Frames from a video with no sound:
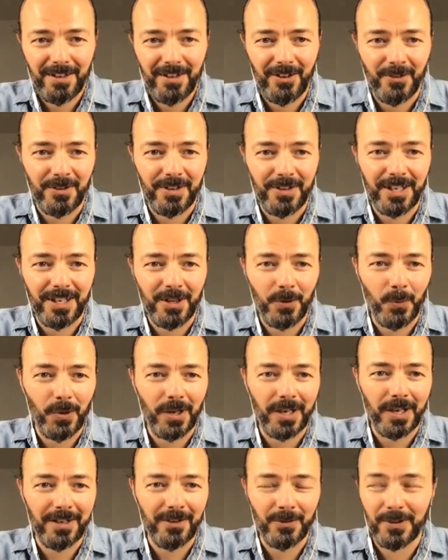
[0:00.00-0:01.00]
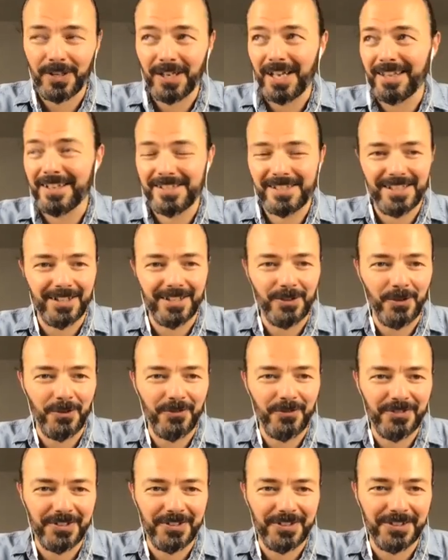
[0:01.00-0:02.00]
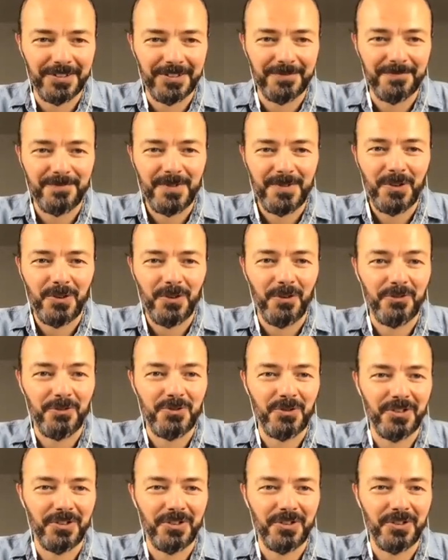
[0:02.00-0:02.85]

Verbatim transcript: on the other way on the other side of uh, of